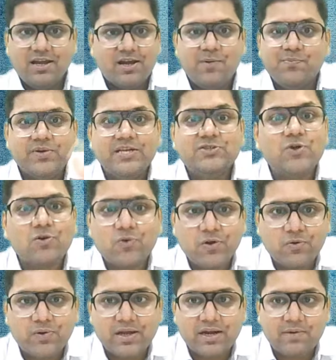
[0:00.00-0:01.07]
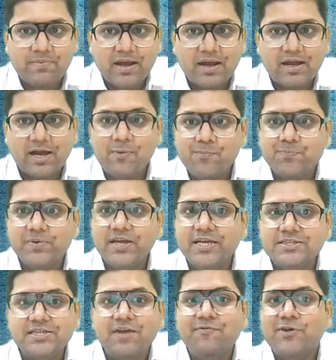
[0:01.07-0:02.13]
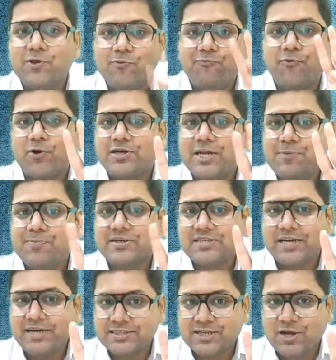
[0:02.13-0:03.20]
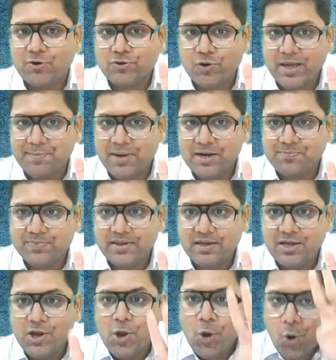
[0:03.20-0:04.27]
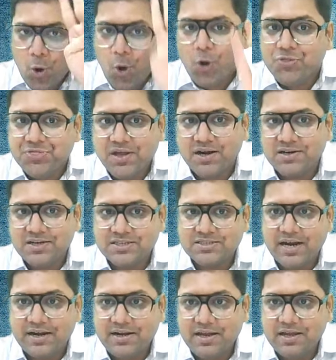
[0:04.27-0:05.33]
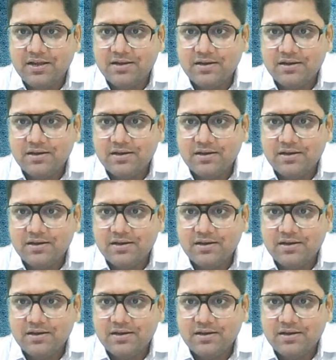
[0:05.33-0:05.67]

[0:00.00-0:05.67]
Company is not going to take it back. Company is giving you 40% discount on MRP on the understanding